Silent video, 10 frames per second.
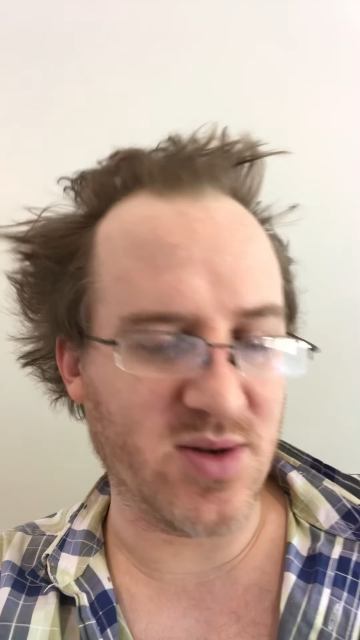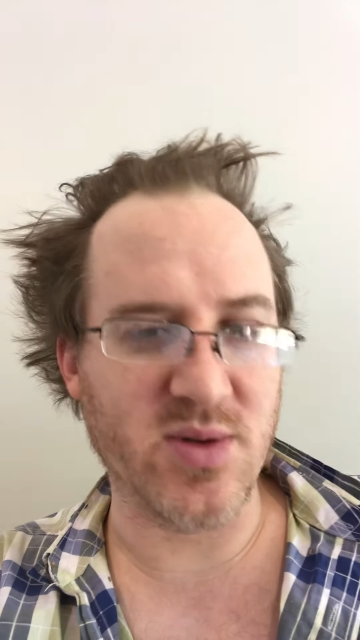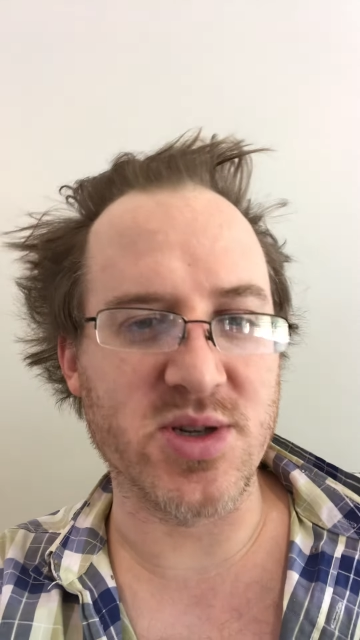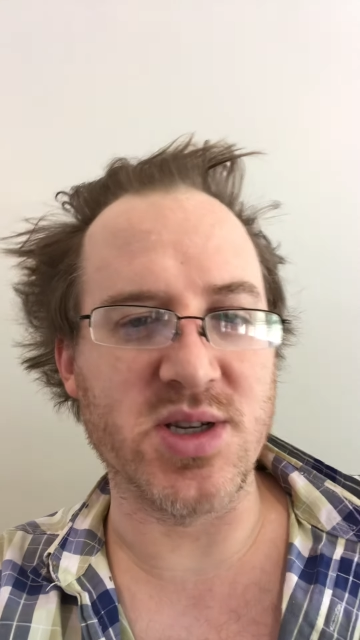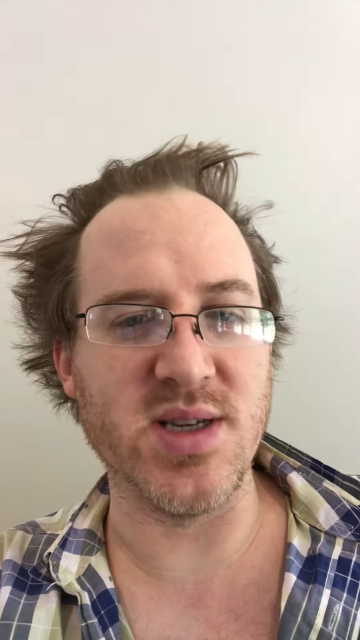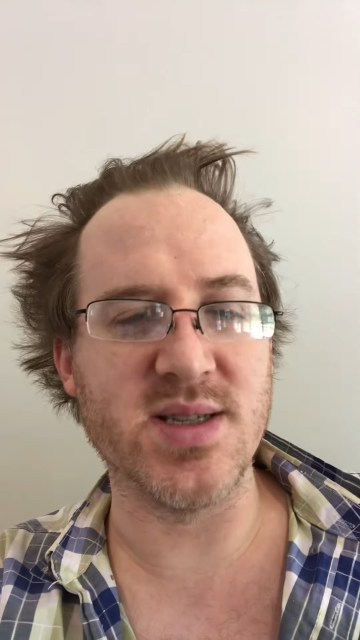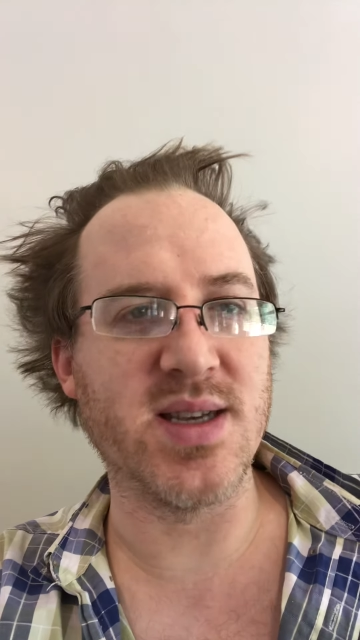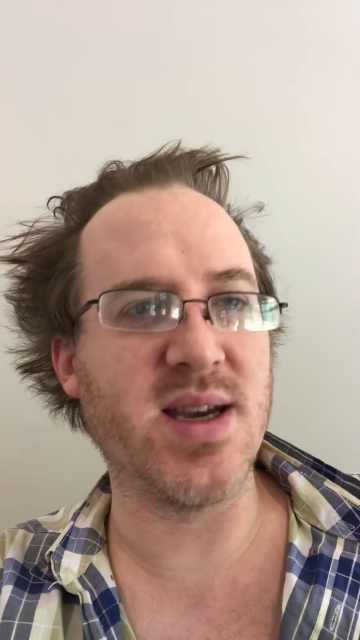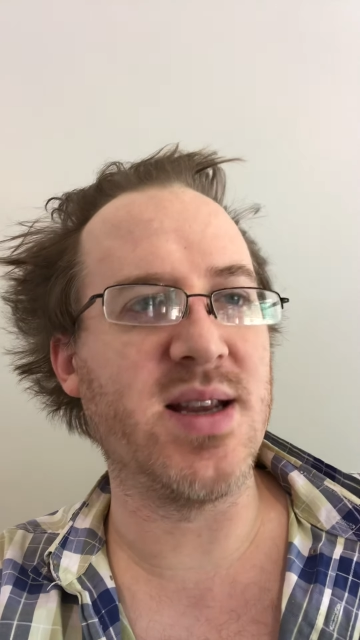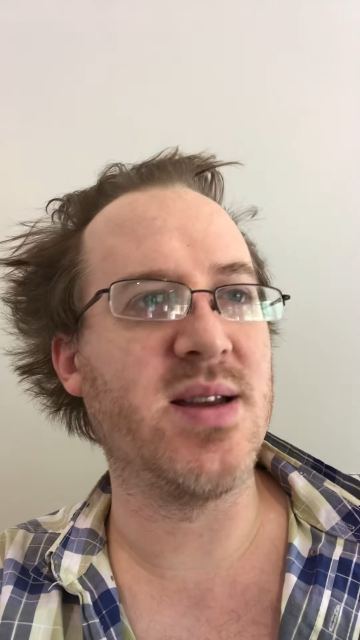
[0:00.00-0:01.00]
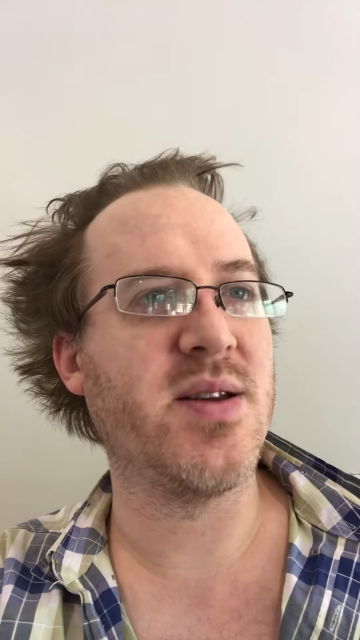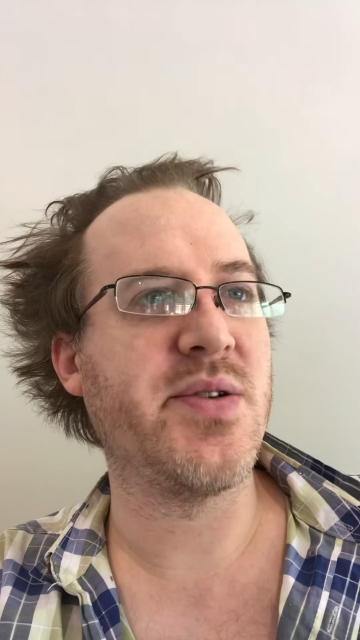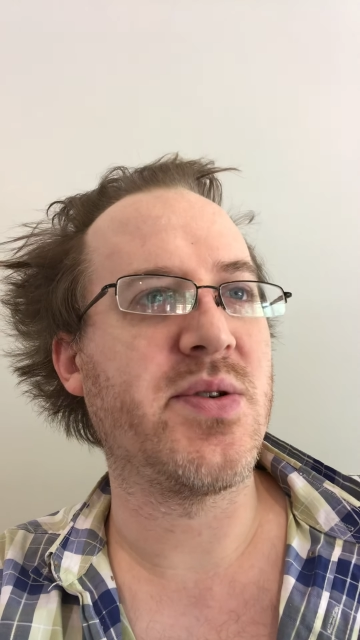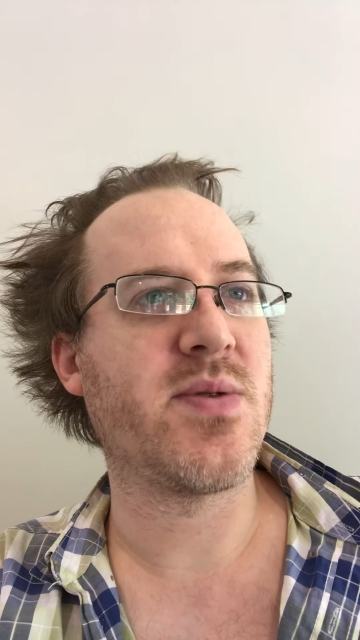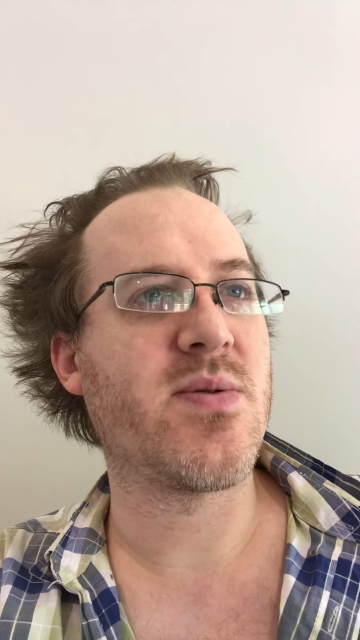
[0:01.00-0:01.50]
or she said.
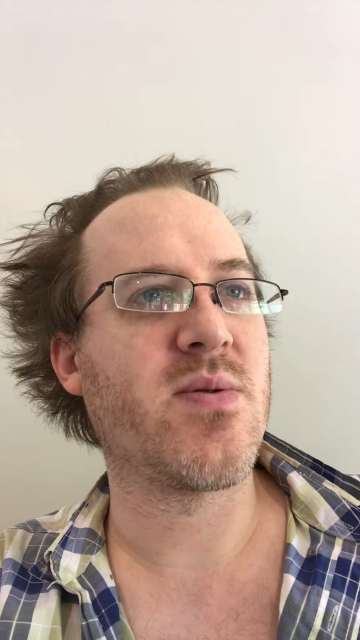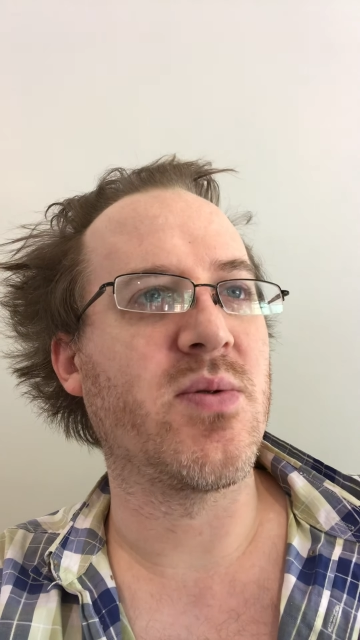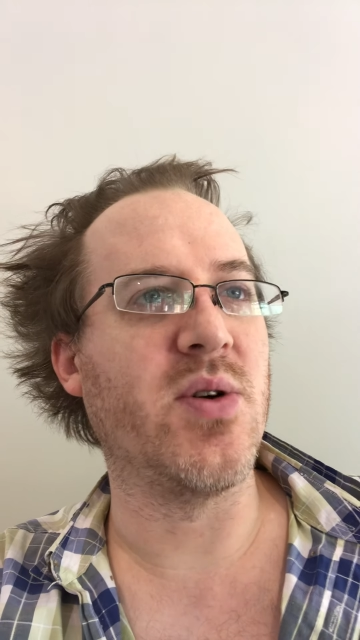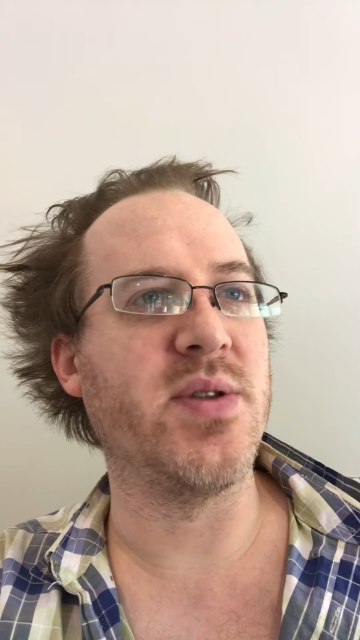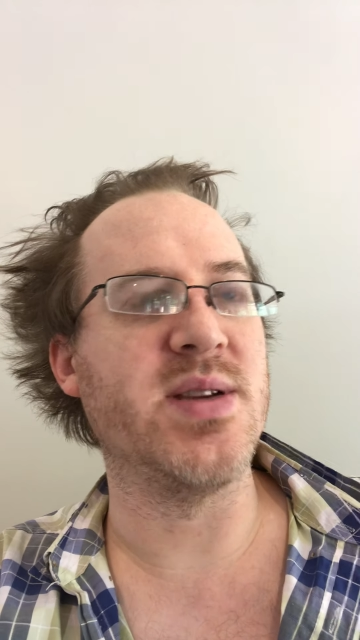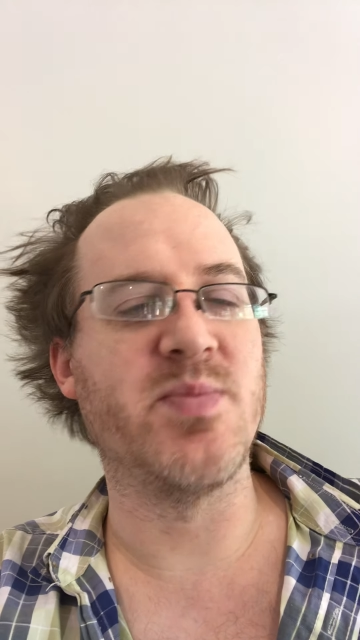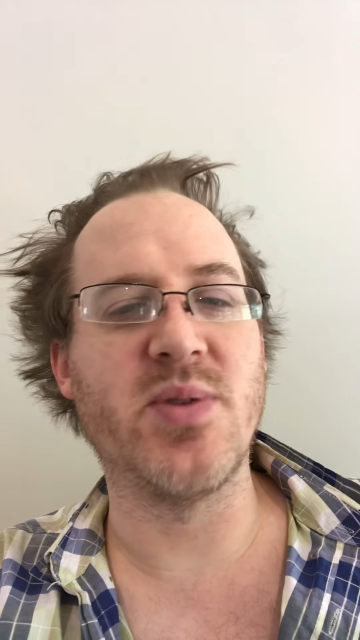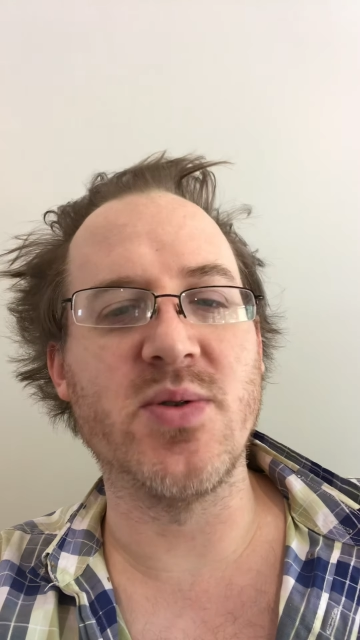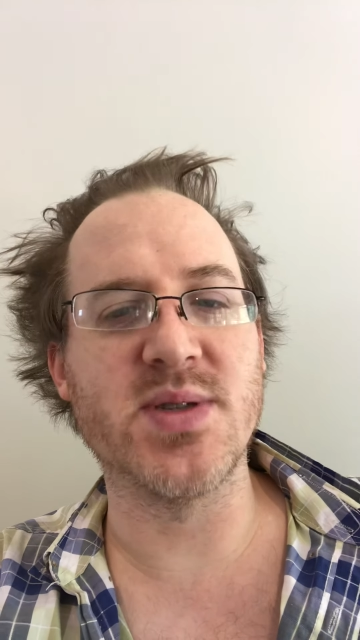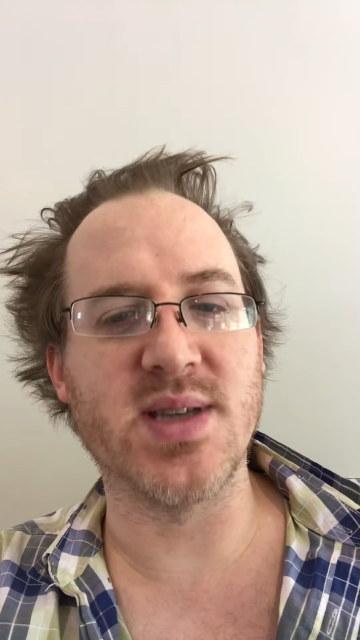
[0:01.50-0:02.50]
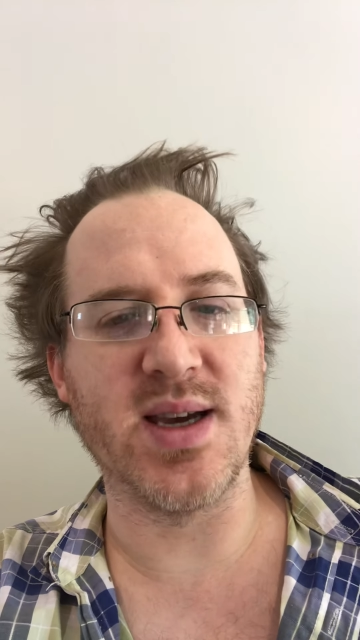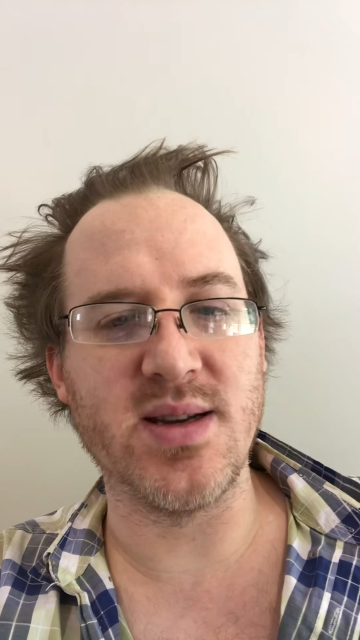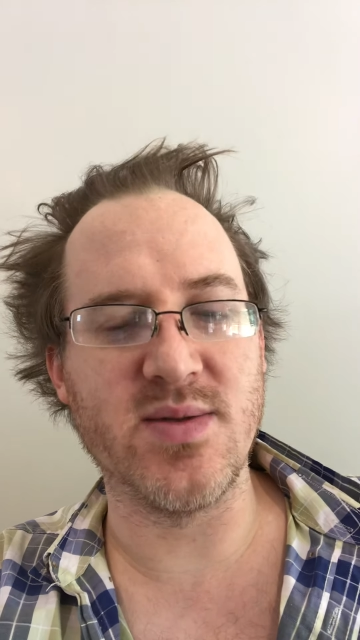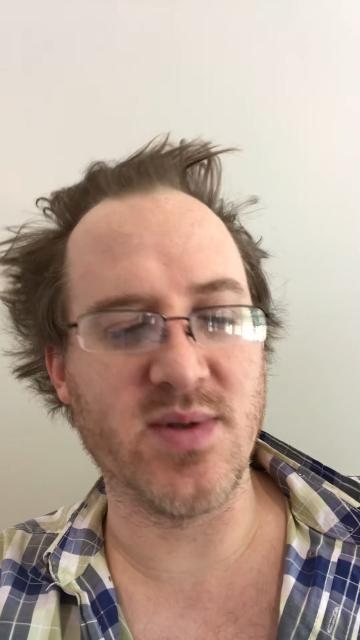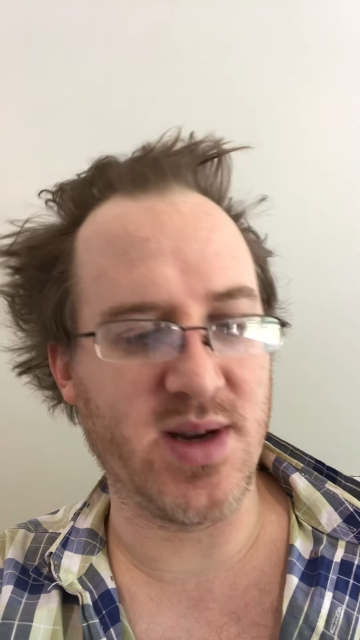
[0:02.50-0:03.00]
No, they both
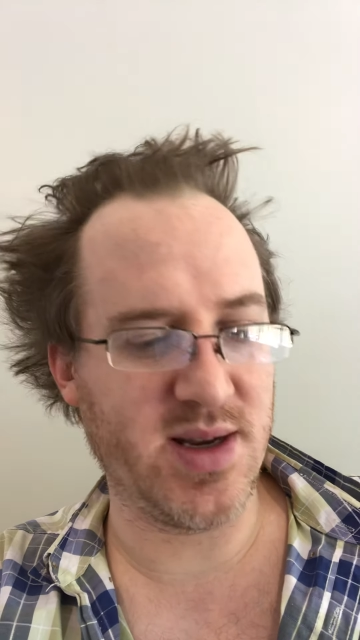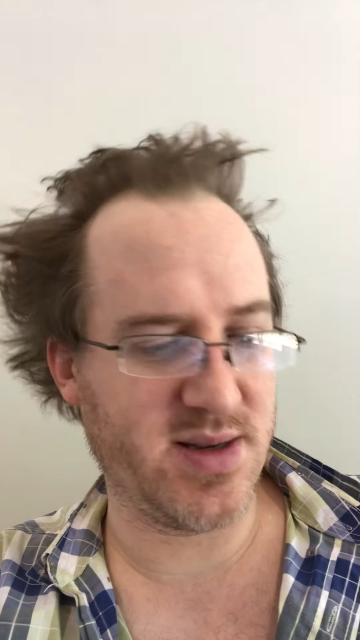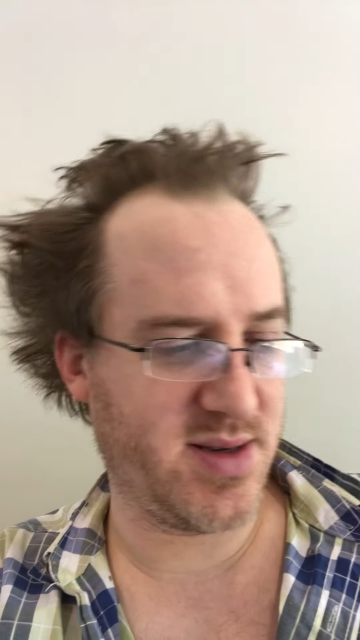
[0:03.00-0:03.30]
said, right?